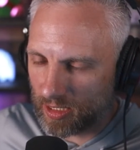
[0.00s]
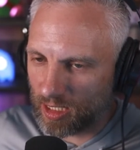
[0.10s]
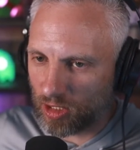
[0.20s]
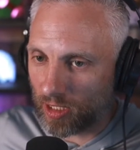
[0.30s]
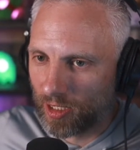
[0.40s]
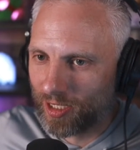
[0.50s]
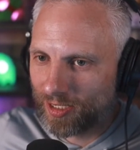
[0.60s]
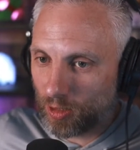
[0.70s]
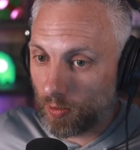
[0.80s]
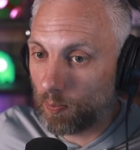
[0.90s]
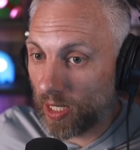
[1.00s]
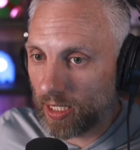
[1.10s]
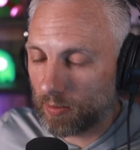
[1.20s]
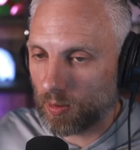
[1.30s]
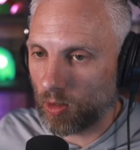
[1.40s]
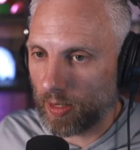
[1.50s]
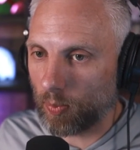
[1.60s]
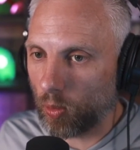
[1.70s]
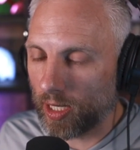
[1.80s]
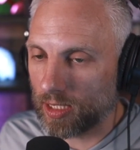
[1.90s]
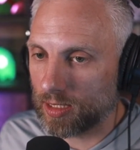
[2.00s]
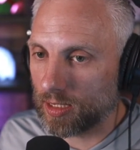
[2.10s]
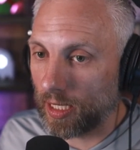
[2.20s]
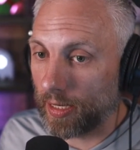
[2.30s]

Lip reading: because you're bringing up some great points.